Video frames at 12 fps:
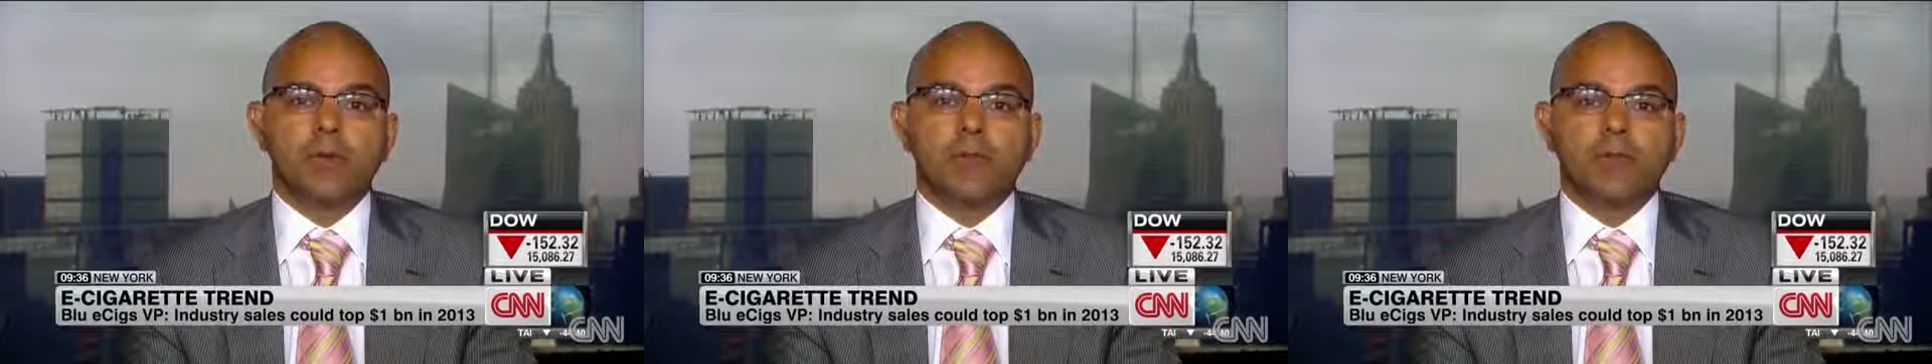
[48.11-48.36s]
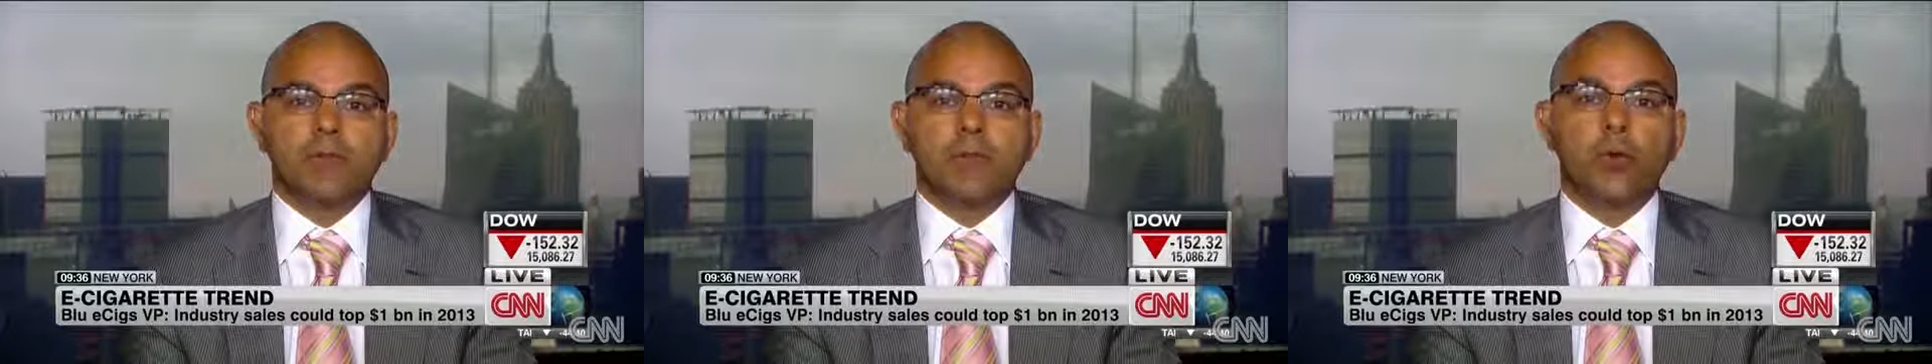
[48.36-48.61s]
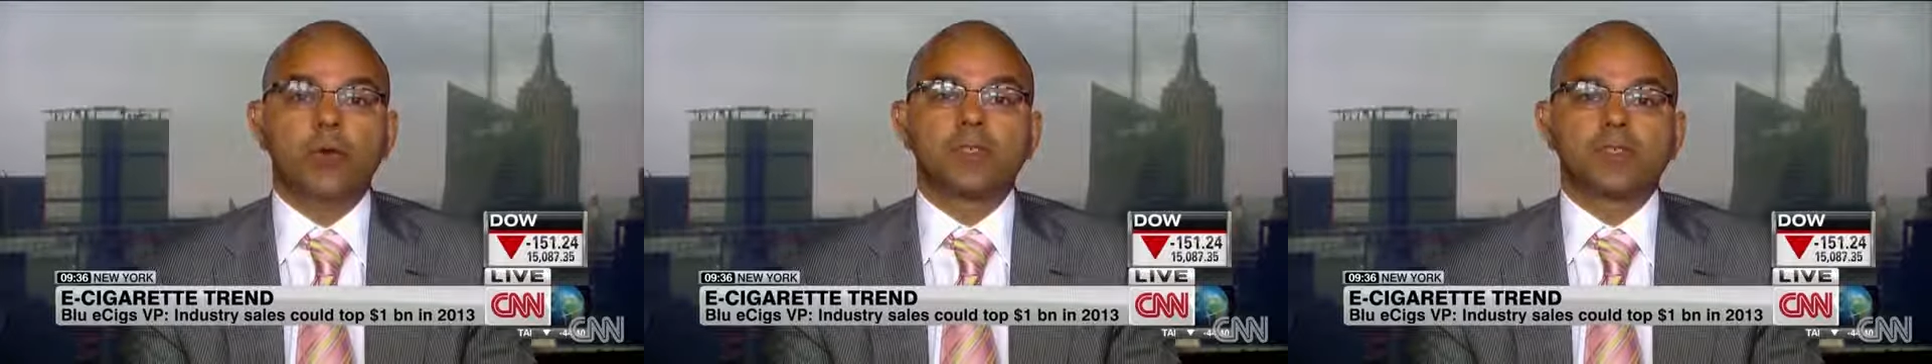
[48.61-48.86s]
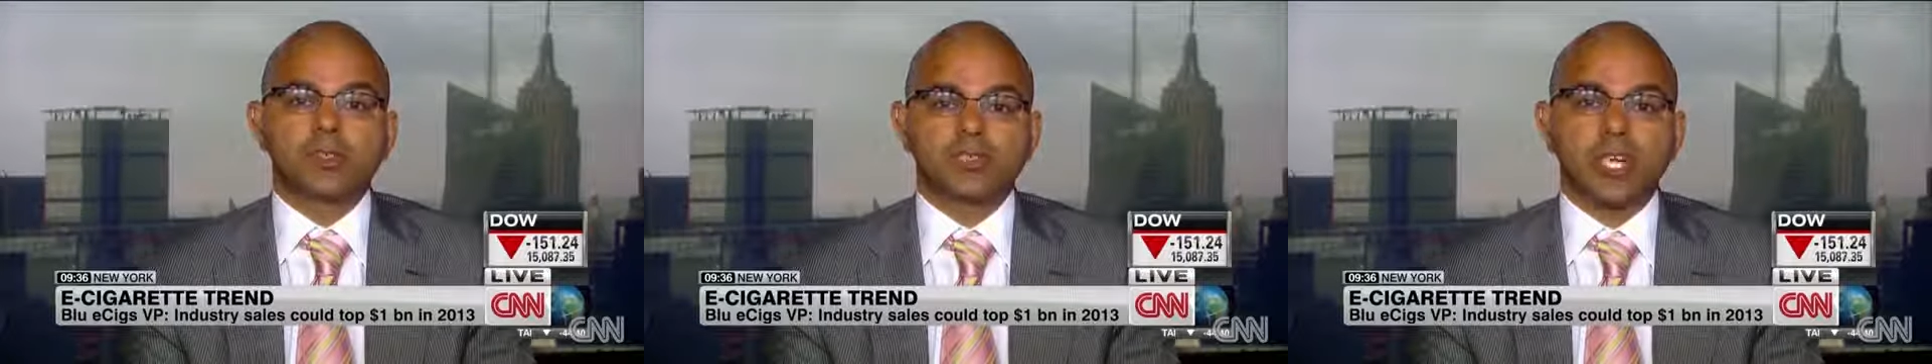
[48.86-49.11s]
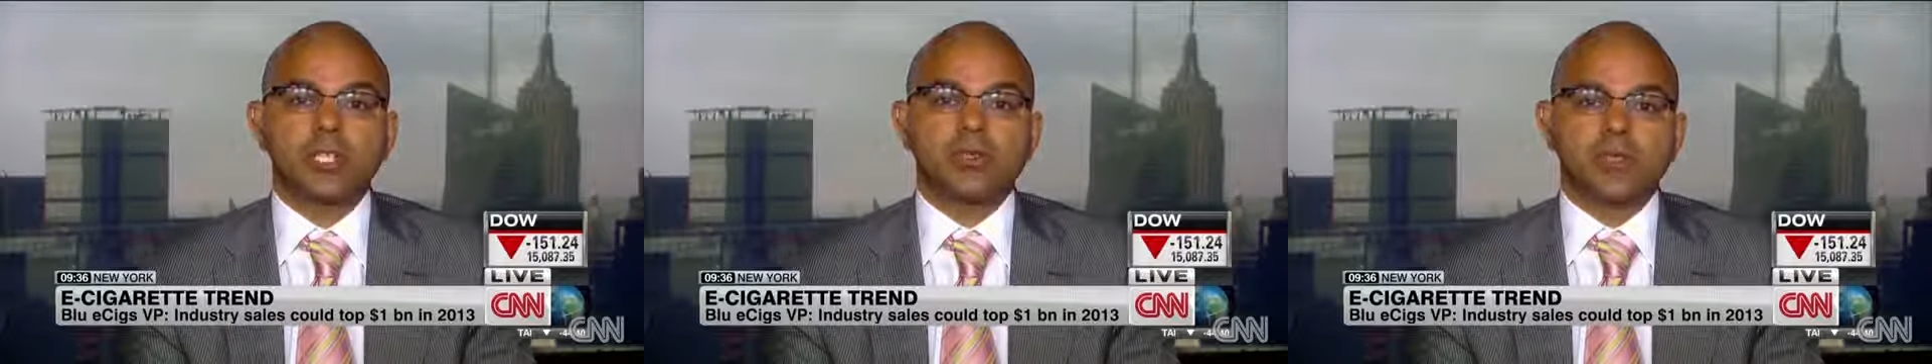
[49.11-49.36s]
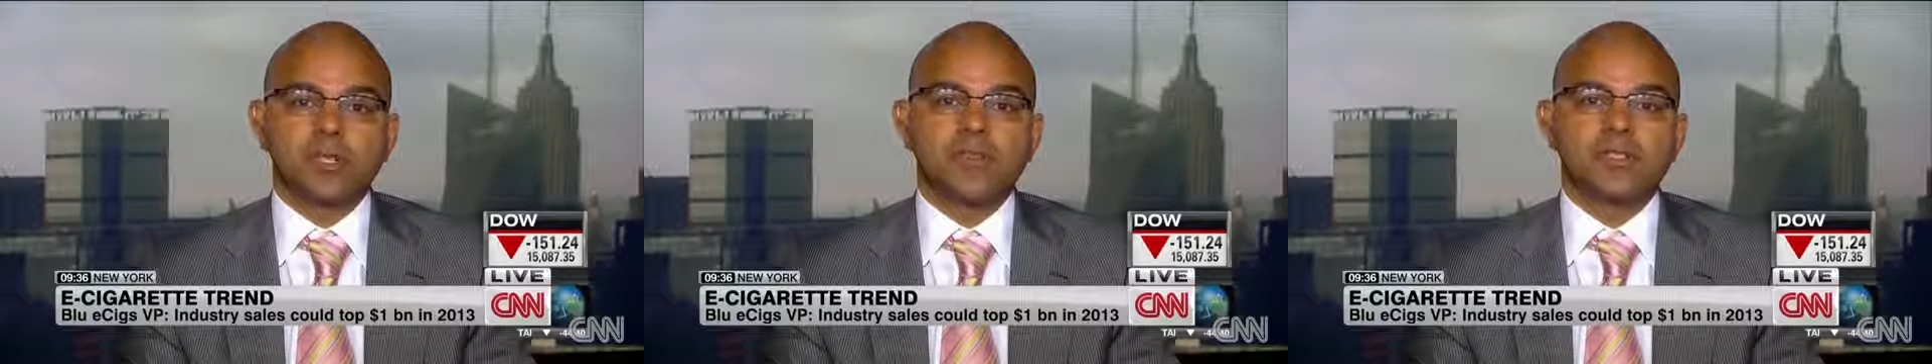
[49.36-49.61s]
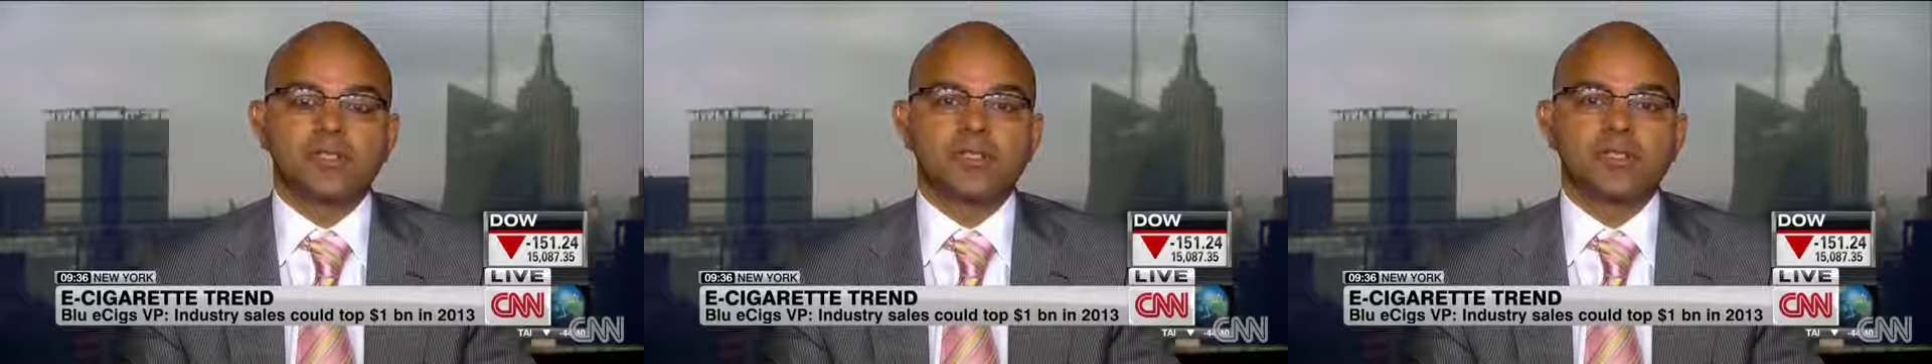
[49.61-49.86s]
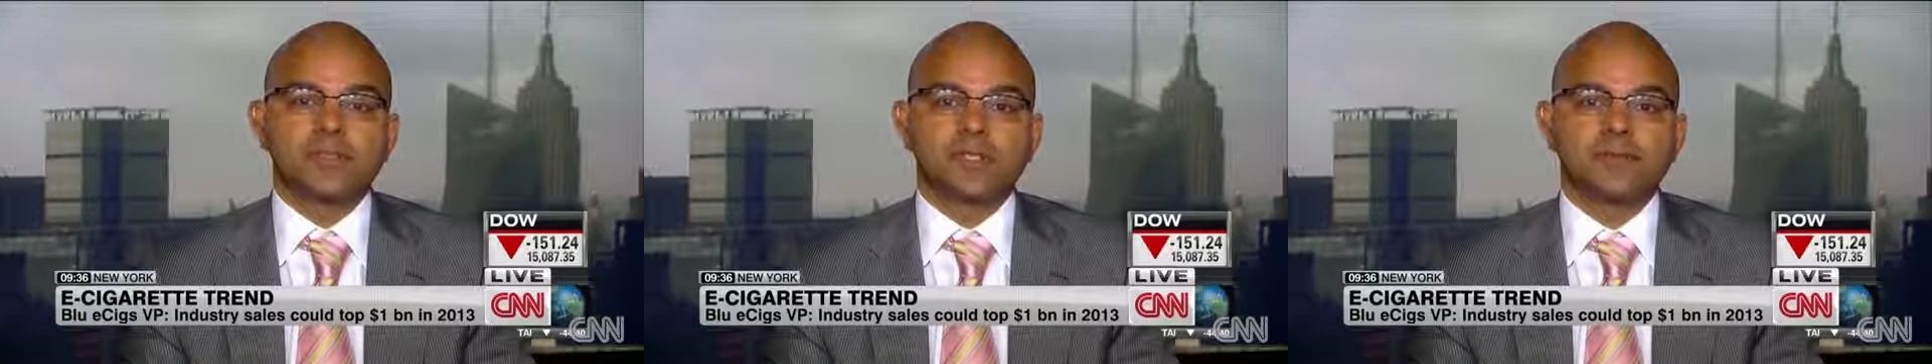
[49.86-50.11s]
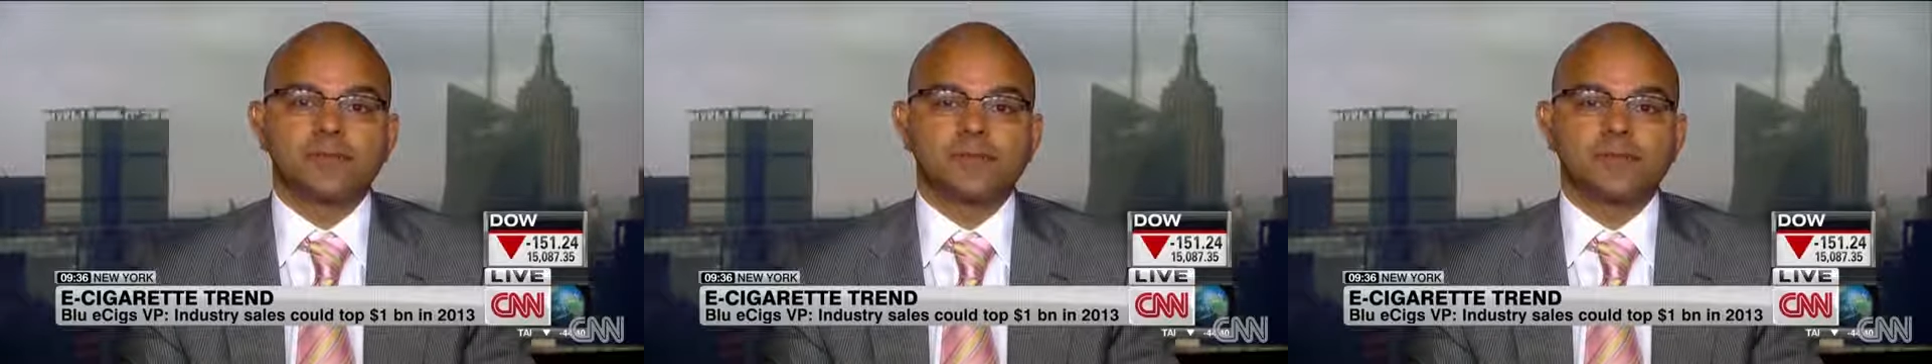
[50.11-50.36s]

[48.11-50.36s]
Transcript: the forward trajectory of this industry.